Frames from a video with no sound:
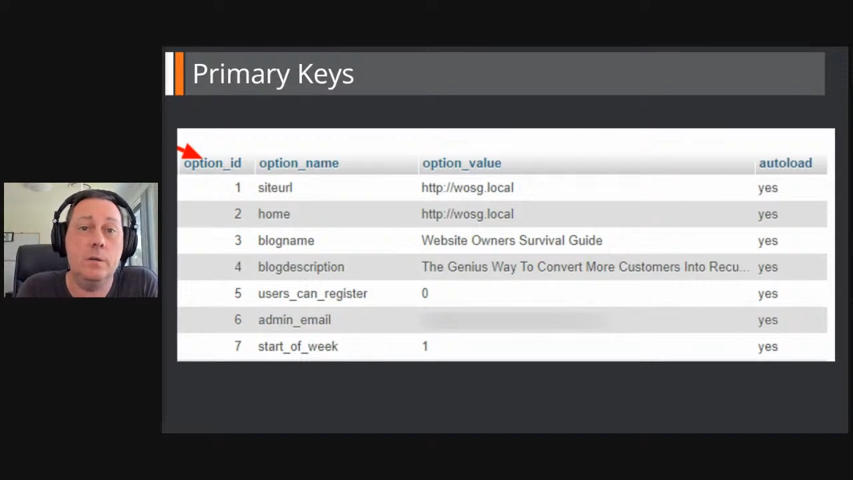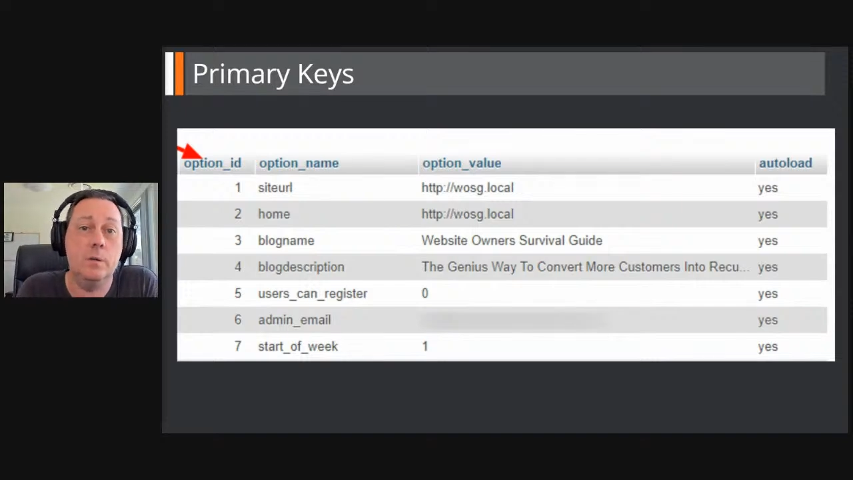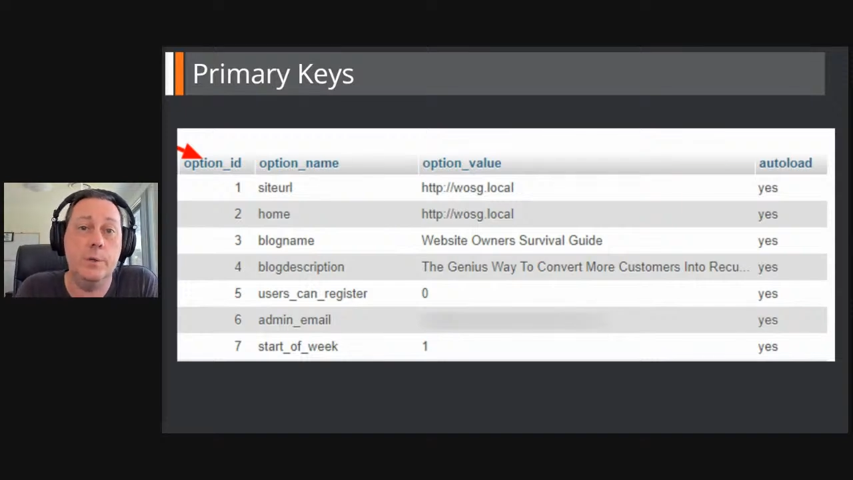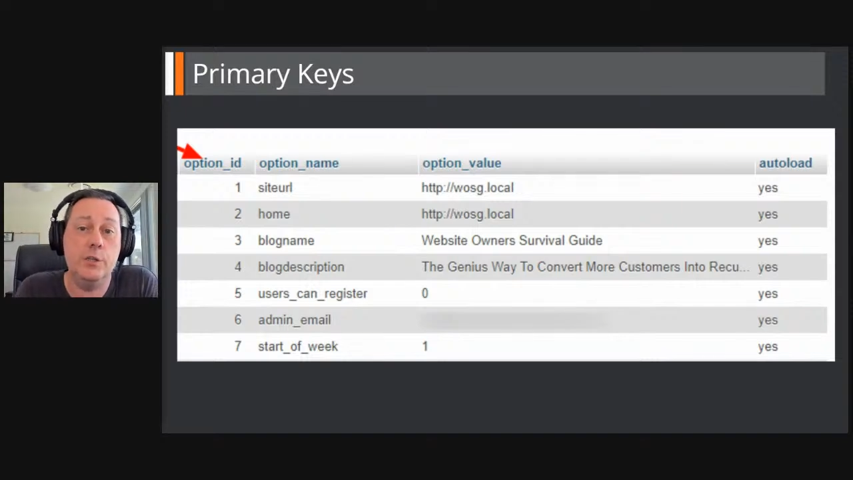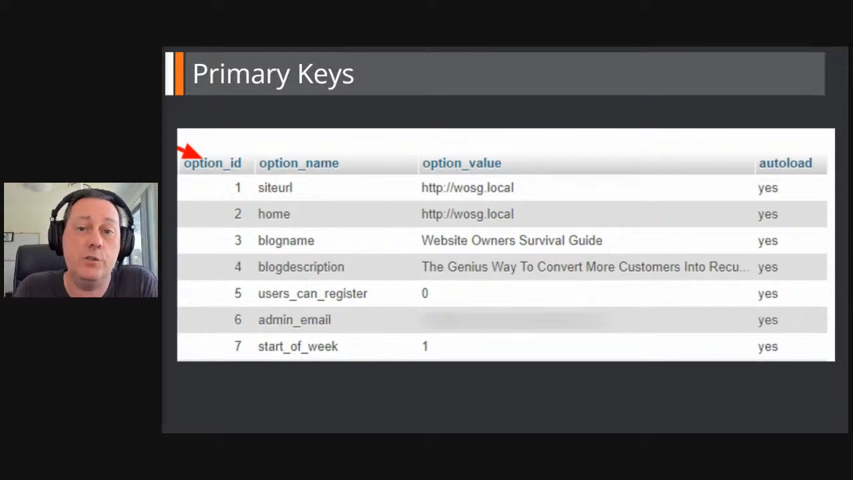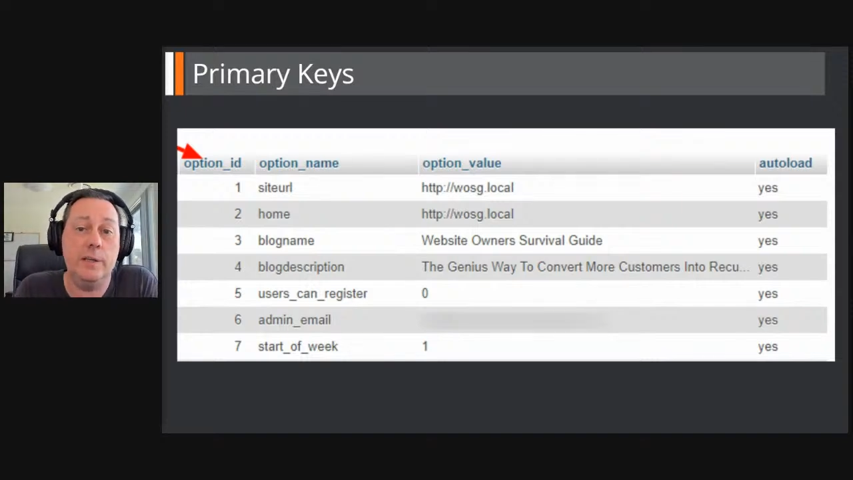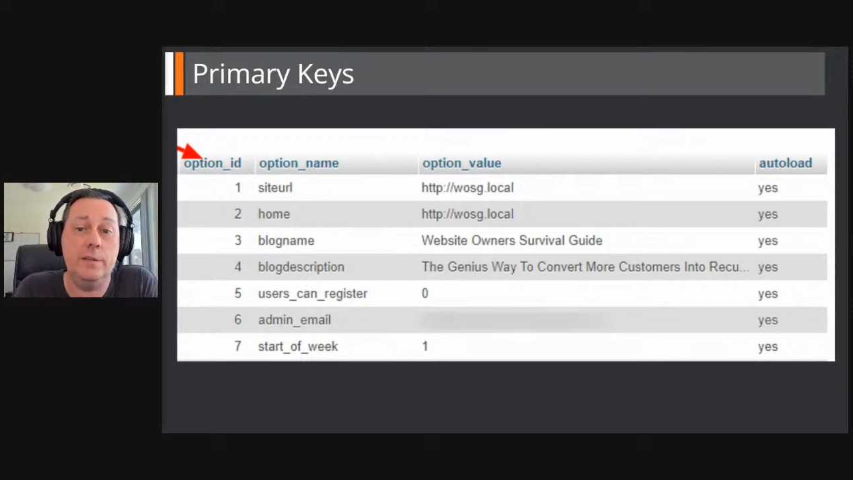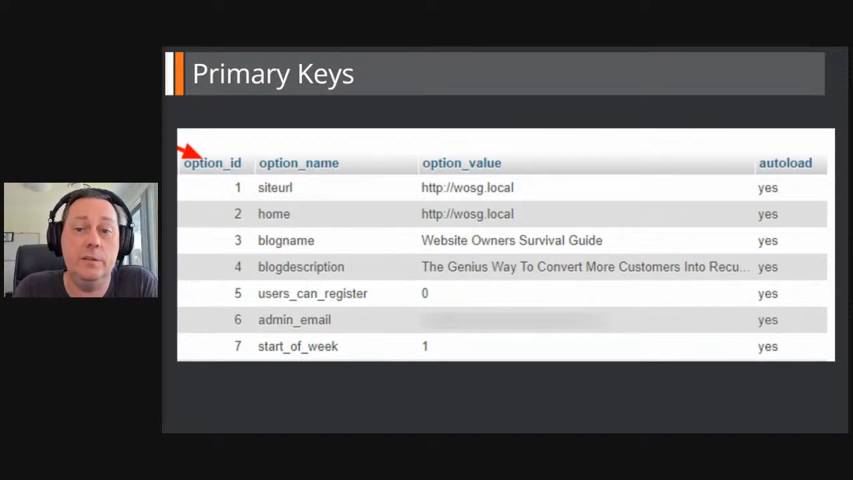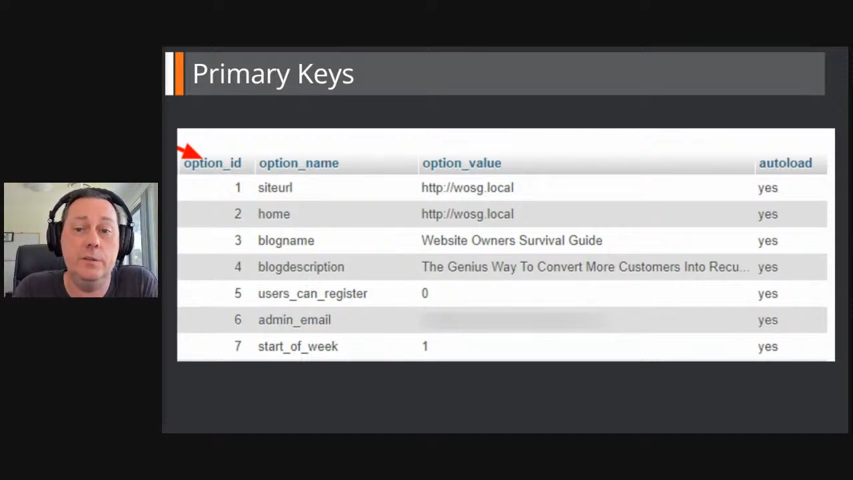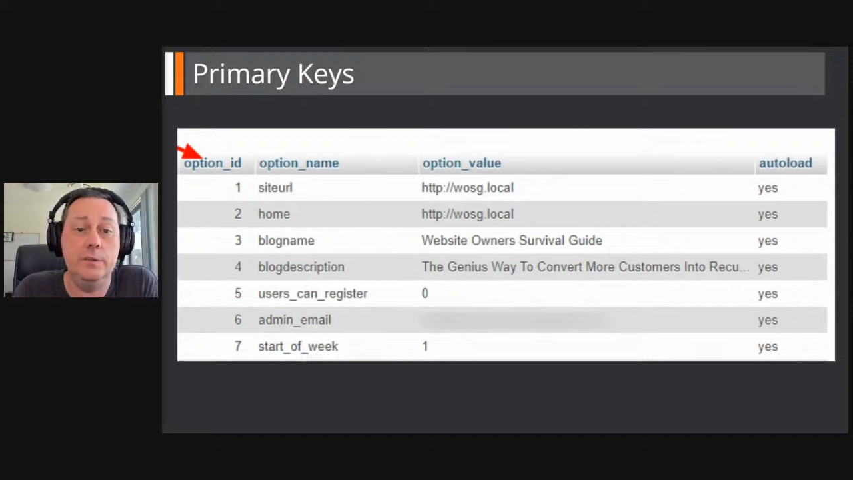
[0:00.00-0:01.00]
or which
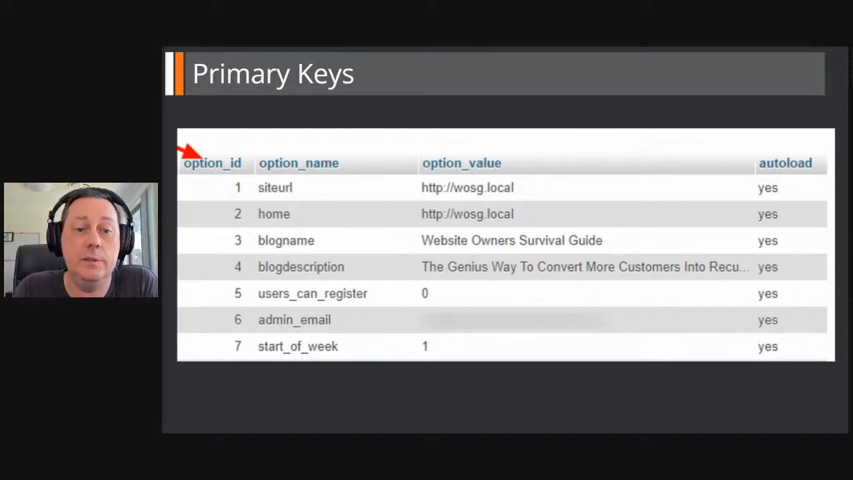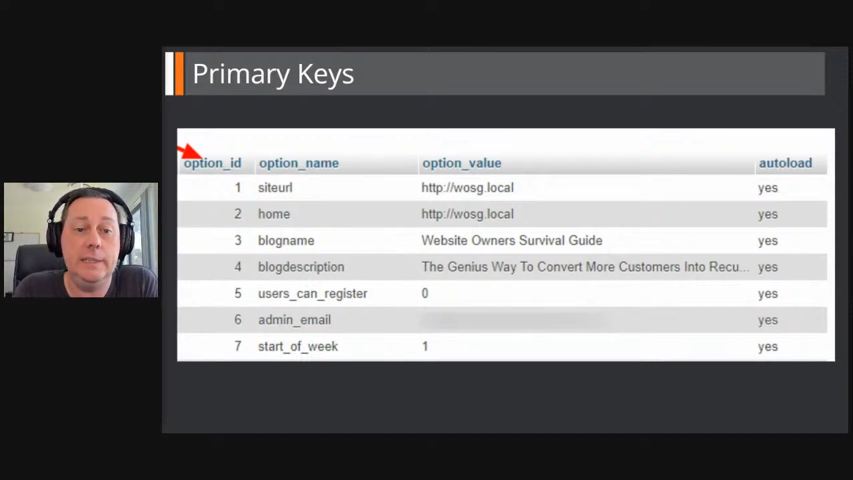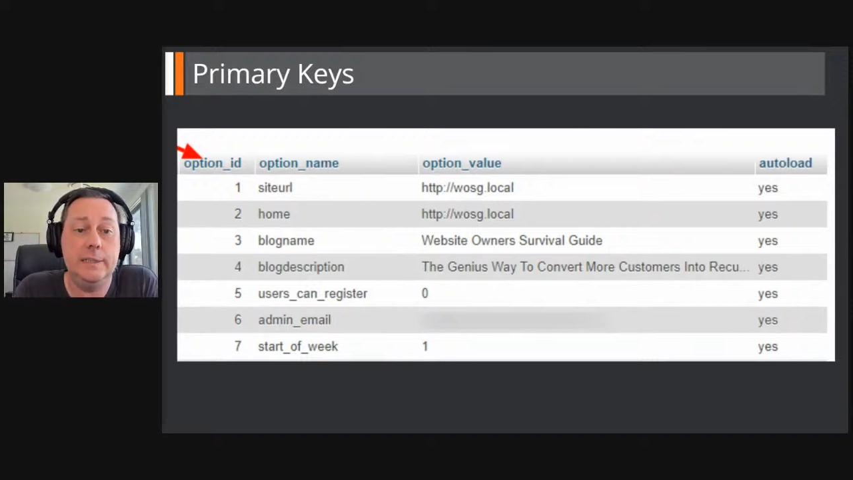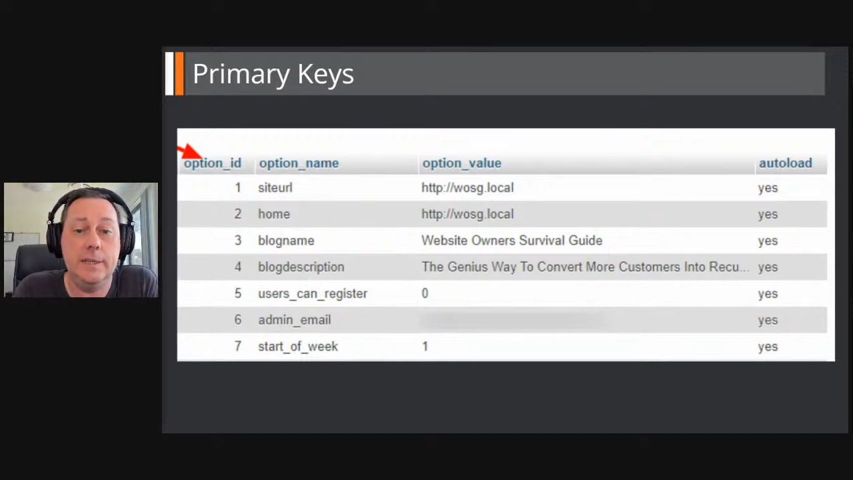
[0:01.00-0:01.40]
data to delete.